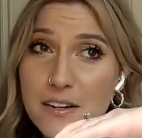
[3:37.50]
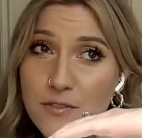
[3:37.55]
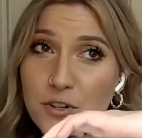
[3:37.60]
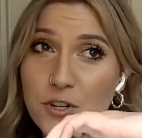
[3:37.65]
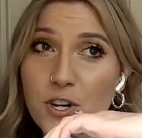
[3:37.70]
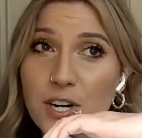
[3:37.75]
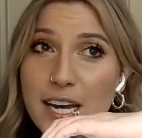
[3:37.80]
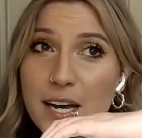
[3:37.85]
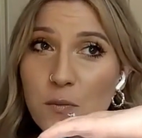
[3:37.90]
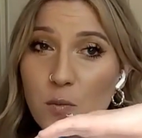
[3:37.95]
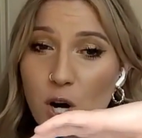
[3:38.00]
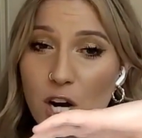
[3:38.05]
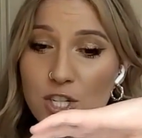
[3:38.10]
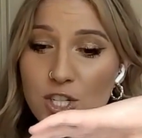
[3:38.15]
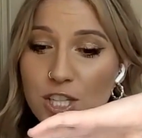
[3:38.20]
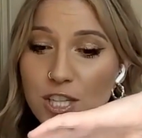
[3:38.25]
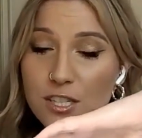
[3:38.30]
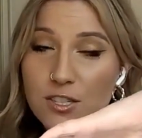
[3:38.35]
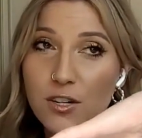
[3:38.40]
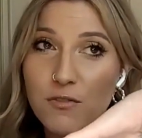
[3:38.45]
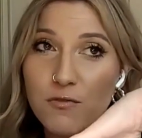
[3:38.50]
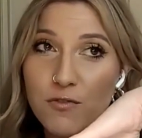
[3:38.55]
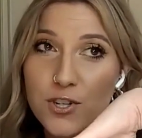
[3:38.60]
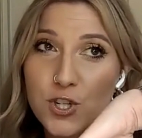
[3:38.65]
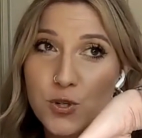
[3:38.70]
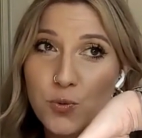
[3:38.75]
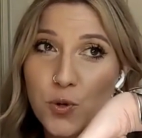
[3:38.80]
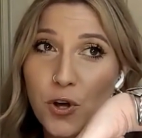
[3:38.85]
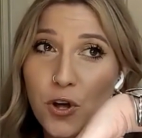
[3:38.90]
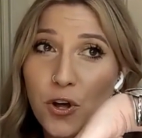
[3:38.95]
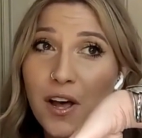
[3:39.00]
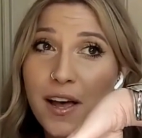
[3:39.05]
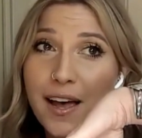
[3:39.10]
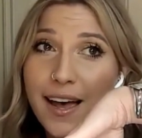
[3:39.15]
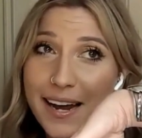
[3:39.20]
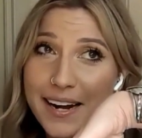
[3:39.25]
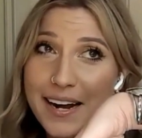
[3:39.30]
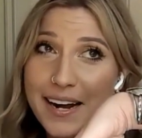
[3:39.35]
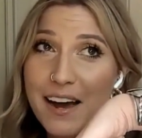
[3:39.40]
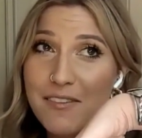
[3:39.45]
you're again watching this on visual
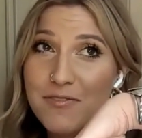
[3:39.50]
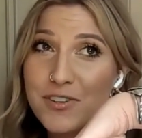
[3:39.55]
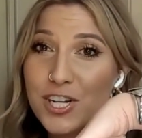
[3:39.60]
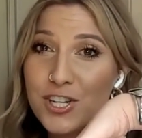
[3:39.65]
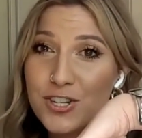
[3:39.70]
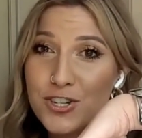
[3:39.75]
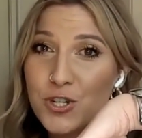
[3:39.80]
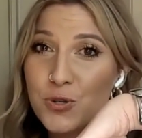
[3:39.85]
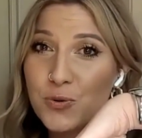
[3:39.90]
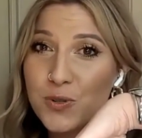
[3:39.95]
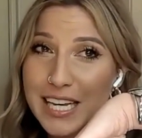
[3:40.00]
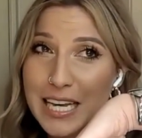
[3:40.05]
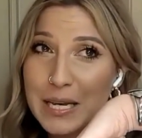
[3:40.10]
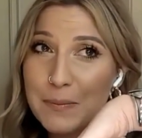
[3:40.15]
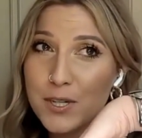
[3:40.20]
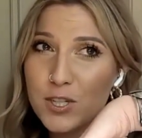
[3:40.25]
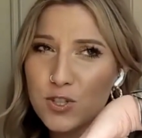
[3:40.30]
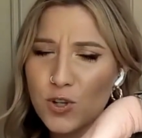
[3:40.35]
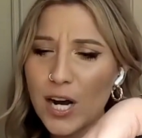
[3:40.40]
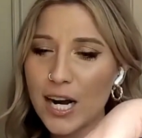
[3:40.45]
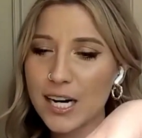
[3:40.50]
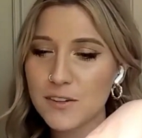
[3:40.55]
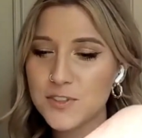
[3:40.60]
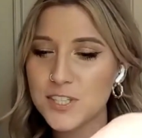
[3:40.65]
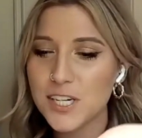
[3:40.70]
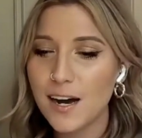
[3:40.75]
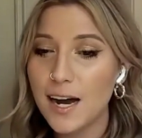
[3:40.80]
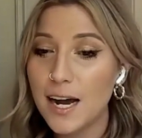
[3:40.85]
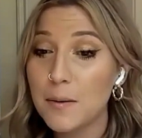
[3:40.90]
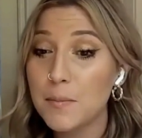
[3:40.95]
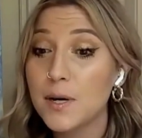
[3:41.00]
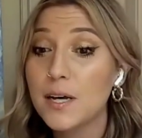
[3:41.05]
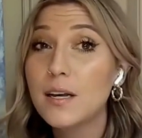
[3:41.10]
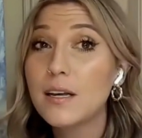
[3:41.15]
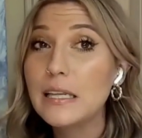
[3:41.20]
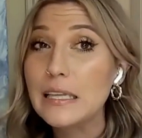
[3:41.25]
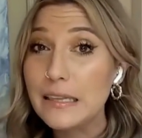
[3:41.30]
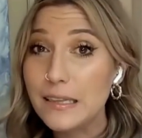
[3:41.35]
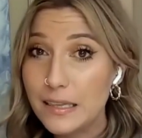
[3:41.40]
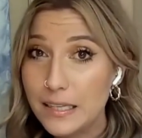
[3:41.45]
and have an issue with keeping track of time,
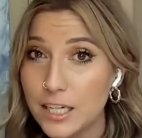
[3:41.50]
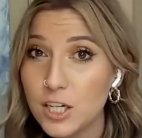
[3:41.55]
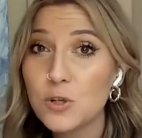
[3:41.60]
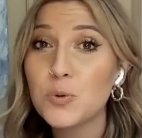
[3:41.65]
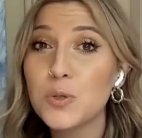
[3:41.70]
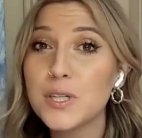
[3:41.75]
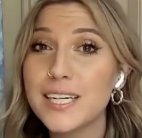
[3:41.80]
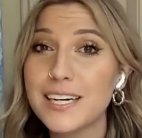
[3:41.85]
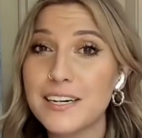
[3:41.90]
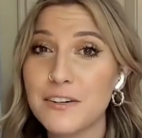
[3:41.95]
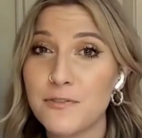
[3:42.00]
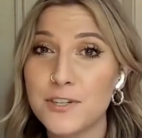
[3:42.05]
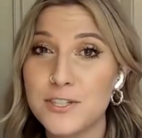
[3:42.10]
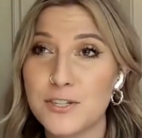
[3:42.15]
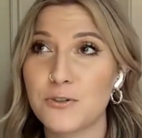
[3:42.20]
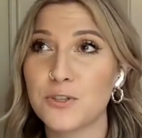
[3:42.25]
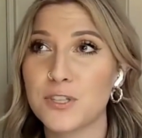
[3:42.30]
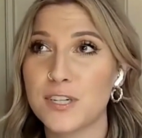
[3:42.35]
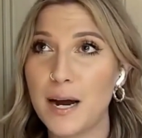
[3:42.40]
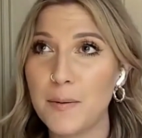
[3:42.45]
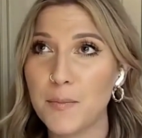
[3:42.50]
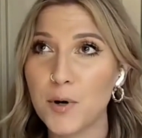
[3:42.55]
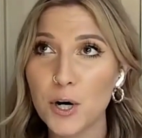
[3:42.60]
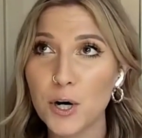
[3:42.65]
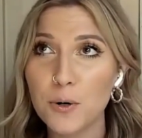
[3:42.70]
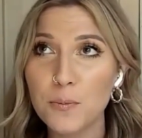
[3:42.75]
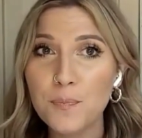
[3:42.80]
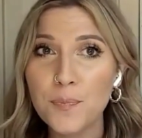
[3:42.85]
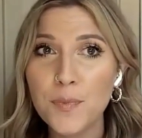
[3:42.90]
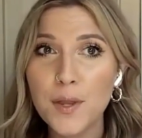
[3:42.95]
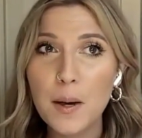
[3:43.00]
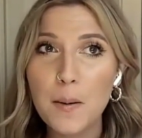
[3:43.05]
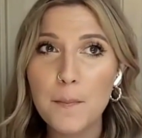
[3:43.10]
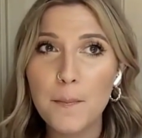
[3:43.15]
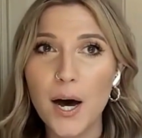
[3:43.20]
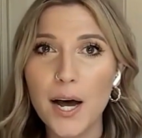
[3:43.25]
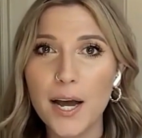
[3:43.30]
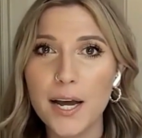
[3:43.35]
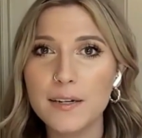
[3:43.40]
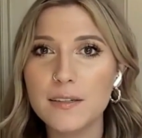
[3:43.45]
literally get a physical timer.
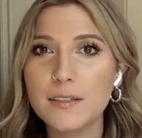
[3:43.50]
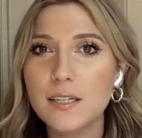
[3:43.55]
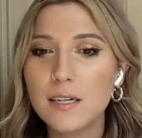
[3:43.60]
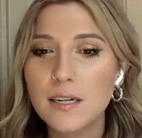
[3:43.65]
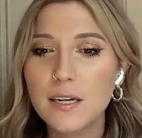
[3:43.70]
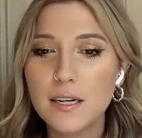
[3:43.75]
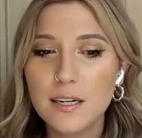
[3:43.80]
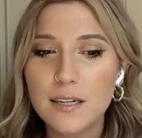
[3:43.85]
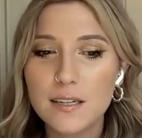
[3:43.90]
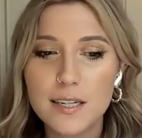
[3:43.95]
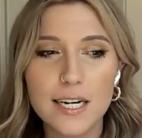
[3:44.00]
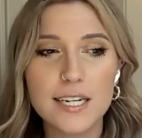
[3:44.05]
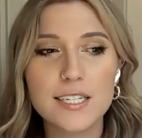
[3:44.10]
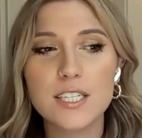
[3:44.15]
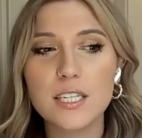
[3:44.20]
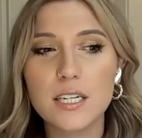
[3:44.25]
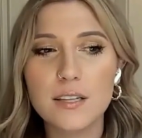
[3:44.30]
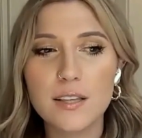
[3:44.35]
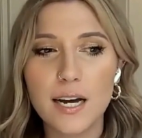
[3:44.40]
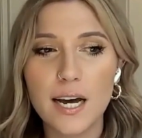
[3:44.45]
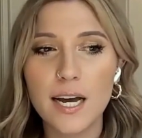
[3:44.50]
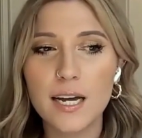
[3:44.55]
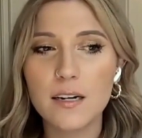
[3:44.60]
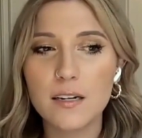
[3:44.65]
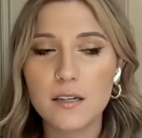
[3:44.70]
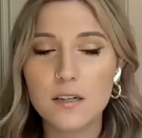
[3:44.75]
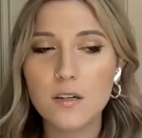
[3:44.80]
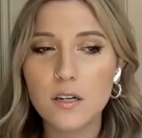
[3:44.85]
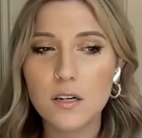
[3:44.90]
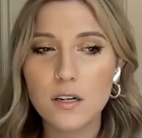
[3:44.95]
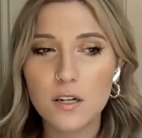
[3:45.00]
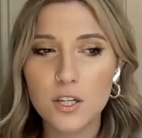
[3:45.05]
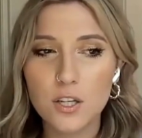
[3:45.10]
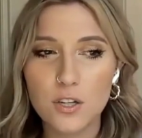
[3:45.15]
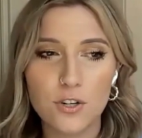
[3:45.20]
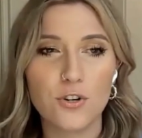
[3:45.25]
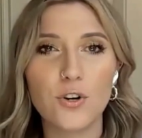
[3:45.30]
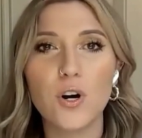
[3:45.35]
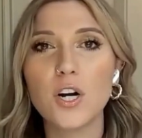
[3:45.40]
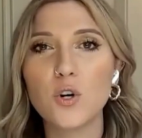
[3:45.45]
But the idea that
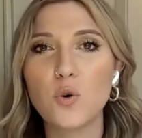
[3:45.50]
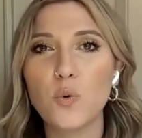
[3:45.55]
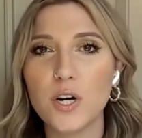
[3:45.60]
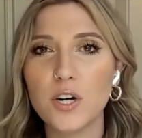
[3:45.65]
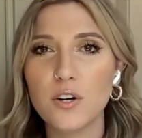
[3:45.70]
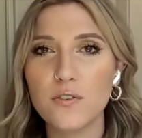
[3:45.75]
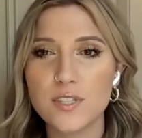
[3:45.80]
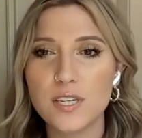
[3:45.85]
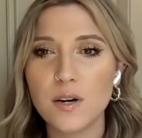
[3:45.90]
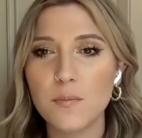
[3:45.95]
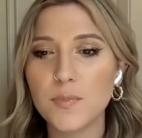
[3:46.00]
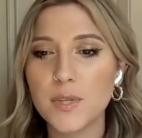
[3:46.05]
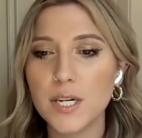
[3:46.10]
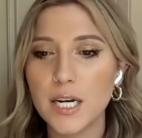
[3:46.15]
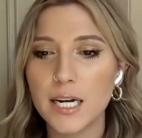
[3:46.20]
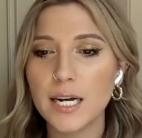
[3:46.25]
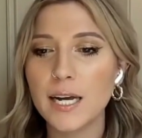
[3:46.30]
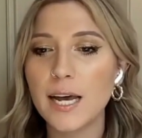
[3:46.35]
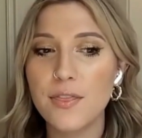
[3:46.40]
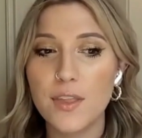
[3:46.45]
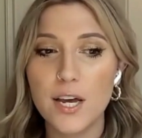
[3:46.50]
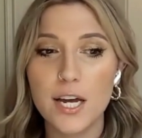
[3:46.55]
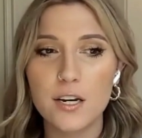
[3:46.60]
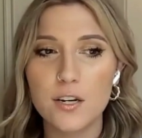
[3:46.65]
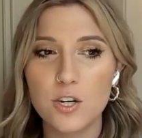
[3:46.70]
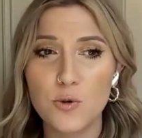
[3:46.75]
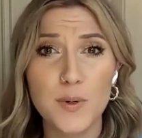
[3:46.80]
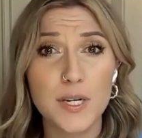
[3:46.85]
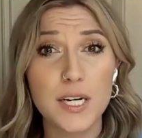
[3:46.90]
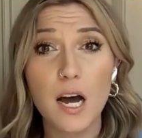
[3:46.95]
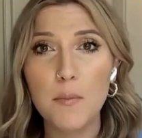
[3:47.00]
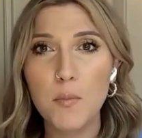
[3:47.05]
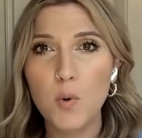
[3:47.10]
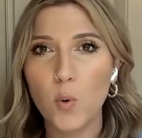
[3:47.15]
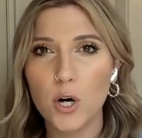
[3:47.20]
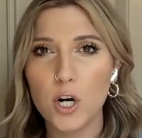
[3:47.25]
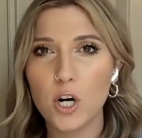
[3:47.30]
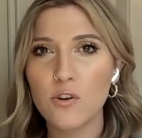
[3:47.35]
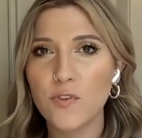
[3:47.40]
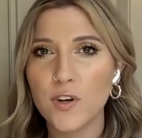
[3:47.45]
you're unaware of something and then you become
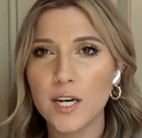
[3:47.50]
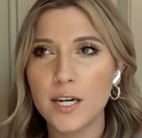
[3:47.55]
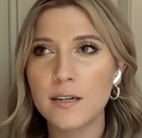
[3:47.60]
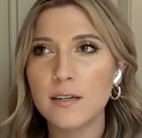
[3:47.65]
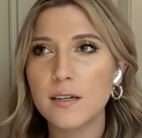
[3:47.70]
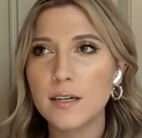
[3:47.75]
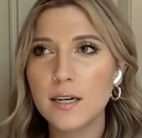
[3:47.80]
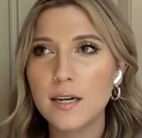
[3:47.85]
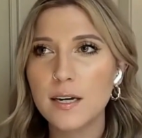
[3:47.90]
aware of it,